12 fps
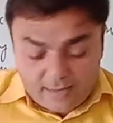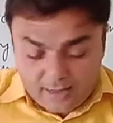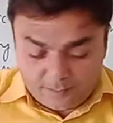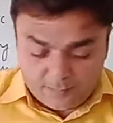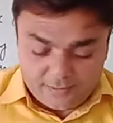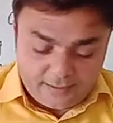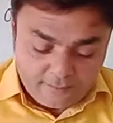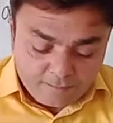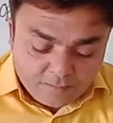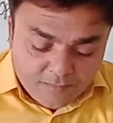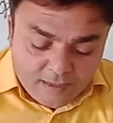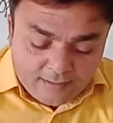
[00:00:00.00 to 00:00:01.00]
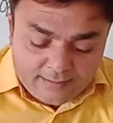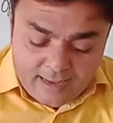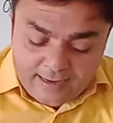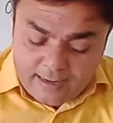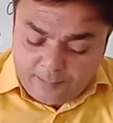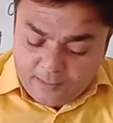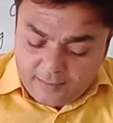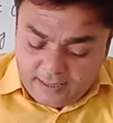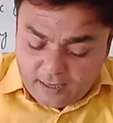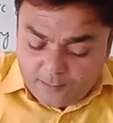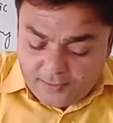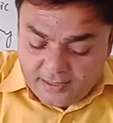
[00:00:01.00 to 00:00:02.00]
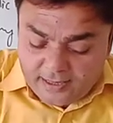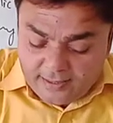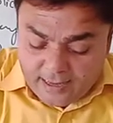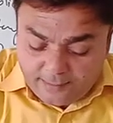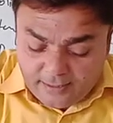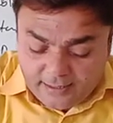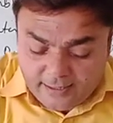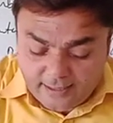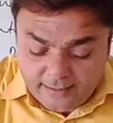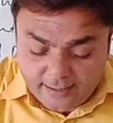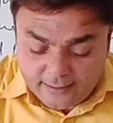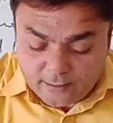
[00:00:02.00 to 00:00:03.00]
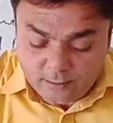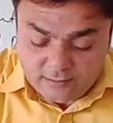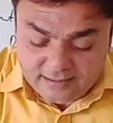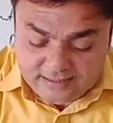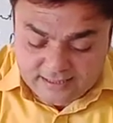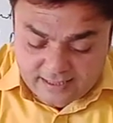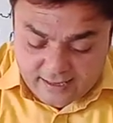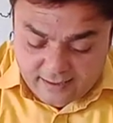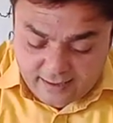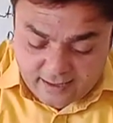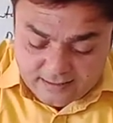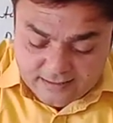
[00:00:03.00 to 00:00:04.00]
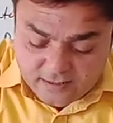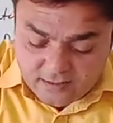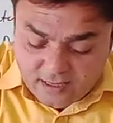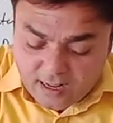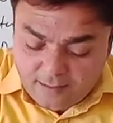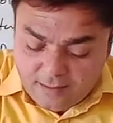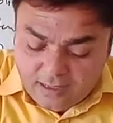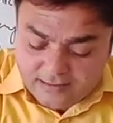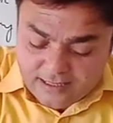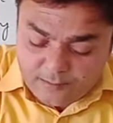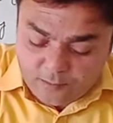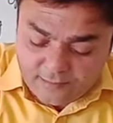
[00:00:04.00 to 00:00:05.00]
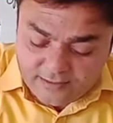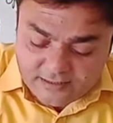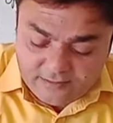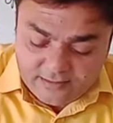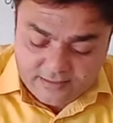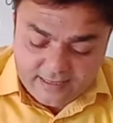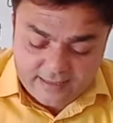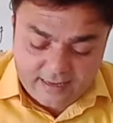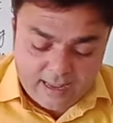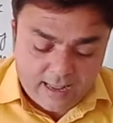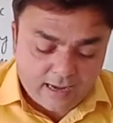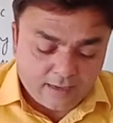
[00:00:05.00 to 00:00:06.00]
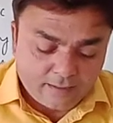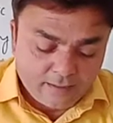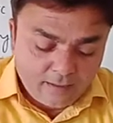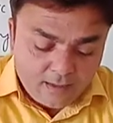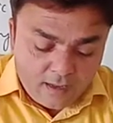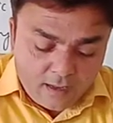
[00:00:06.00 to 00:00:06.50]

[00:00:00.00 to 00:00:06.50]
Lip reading: happening. Then a public opinion can be created through the serials, dramas and movies which can help